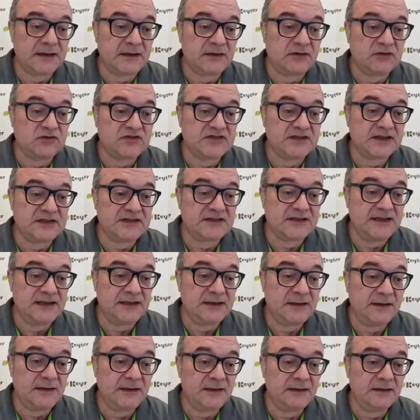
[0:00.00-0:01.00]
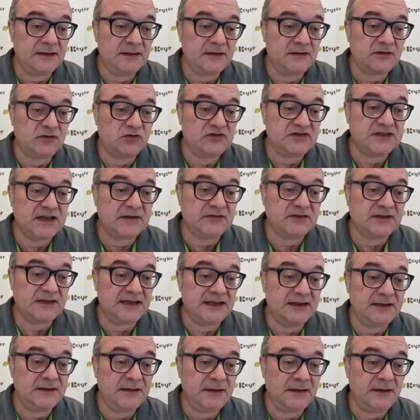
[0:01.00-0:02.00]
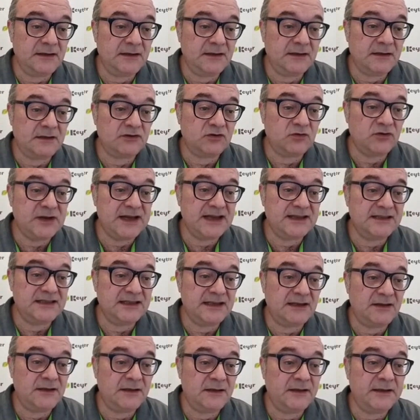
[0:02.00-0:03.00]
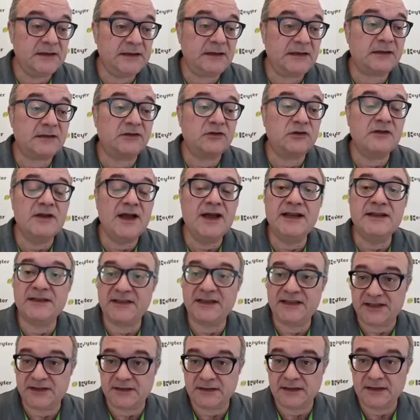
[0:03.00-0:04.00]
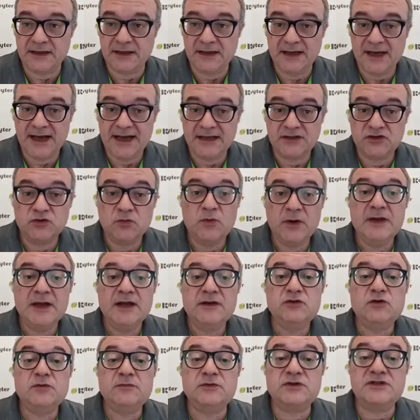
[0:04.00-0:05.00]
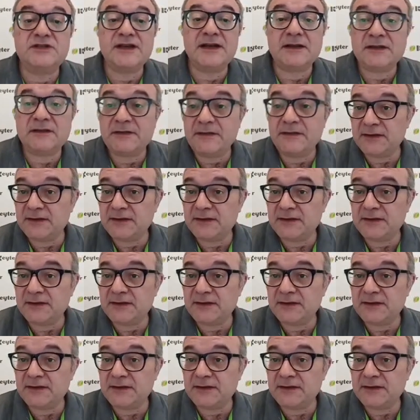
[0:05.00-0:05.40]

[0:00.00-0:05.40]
to 60 to 70 to 80 to 90 and to 100%.